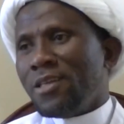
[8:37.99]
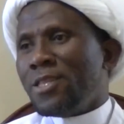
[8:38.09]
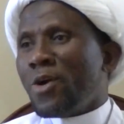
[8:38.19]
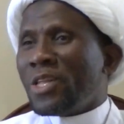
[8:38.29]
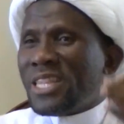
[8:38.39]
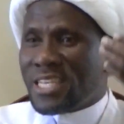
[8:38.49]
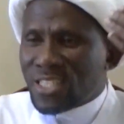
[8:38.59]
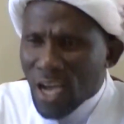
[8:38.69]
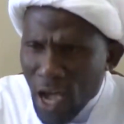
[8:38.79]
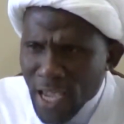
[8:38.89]
the
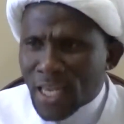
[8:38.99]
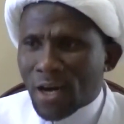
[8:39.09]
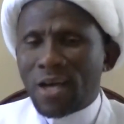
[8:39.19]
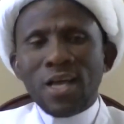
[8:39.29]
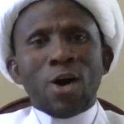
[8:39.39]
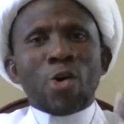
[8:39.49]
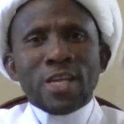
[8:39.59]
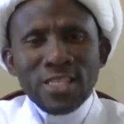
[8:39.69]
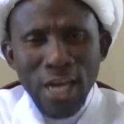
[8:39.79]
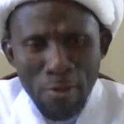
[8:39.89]
design or
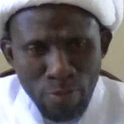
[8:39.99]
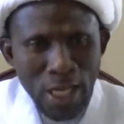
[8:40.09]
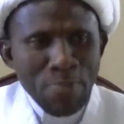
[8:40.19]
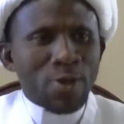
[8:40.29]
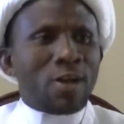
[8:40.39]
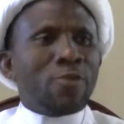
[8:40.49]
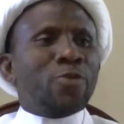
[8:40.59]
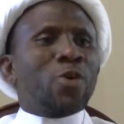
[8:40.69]
the timetable of